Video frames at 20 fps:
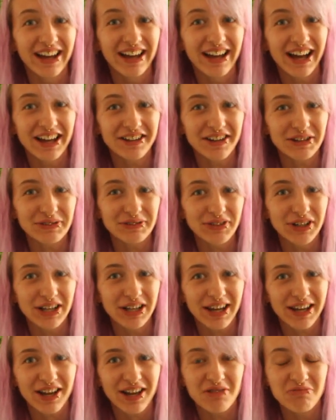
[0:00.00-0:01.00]
And I feel
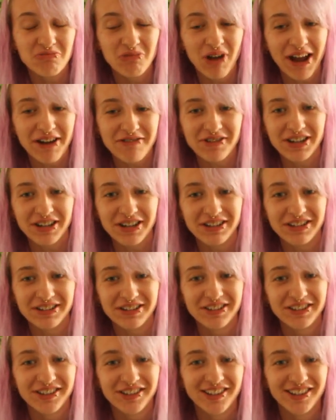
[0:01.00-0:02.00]
like I'm wearing,
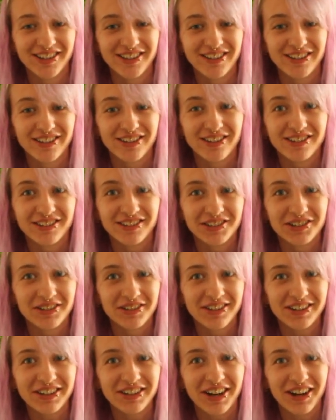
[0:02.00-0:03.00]

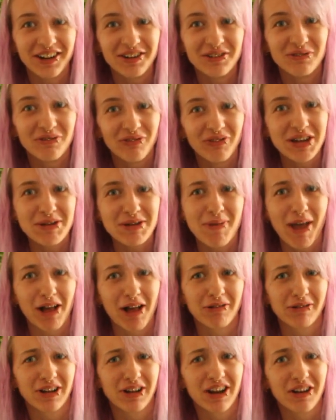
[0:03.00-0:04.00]
you know,
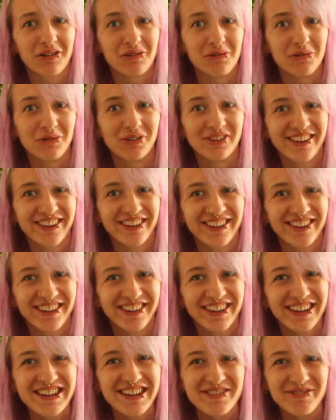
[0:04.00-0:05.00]
female clothes,
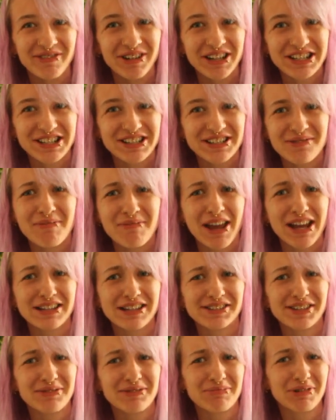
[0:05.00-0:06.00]
which is
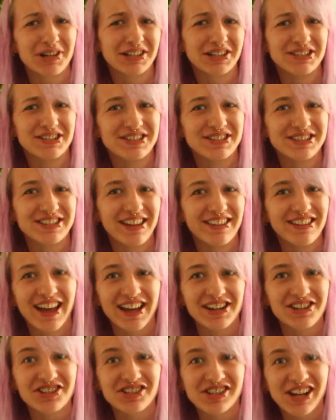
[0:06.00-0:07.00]
amazing because
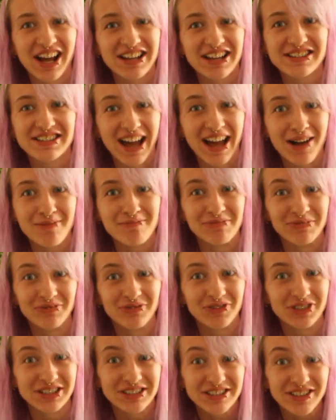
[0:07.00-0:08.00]
that just hasn't
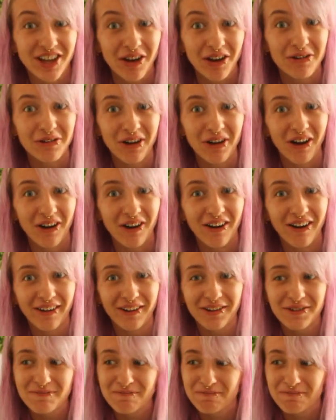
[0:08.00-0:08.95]
happened for so long.